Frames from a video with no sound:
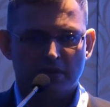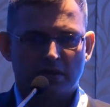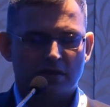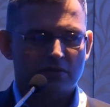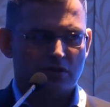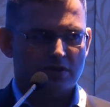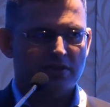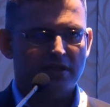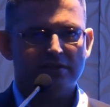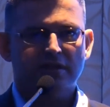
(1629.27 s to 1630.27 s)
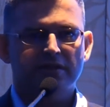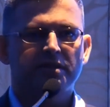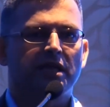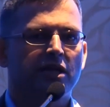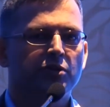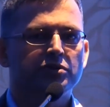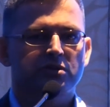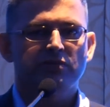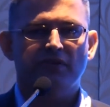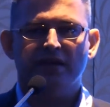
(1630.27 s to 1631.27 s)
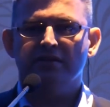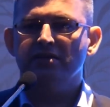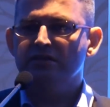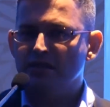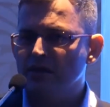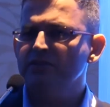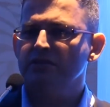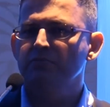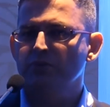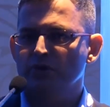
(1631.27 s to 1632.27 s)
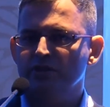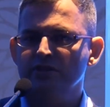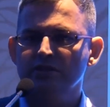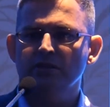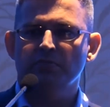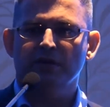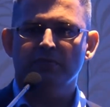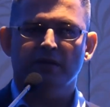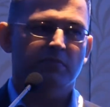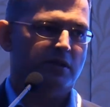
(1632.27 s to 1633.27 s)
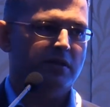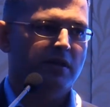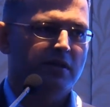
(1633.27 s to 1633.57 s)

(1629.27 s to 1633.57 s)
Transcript: Dr. Desai did allude to the fact that there are some projects in the pipeline, but